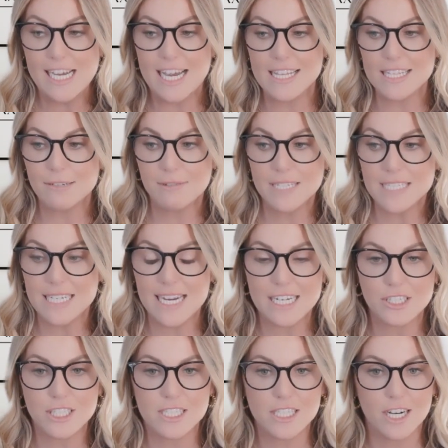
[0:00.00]
And then once I
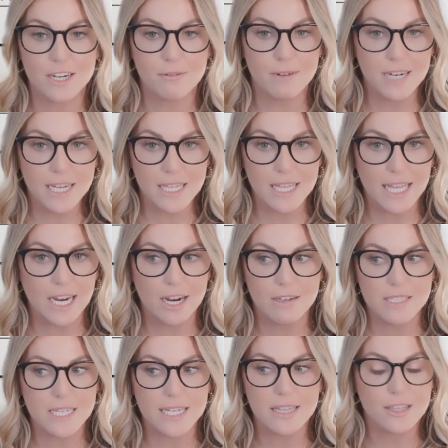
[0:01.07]
actually started working there, I
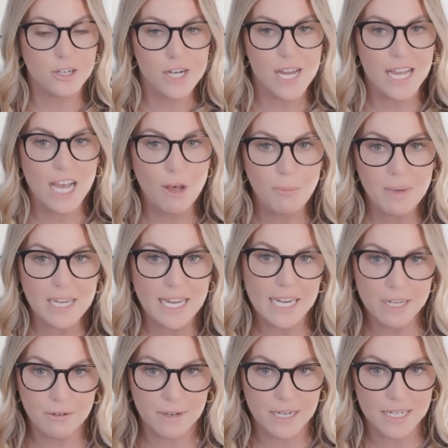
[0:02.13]
was like, they're not helping
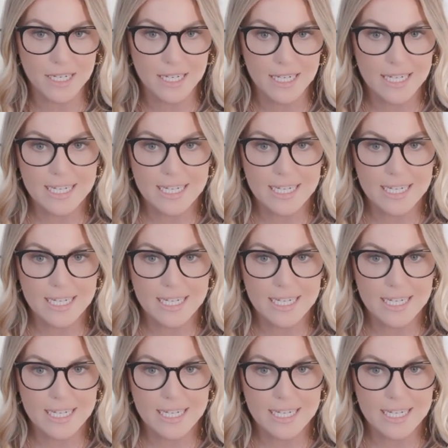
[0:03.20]
anyone.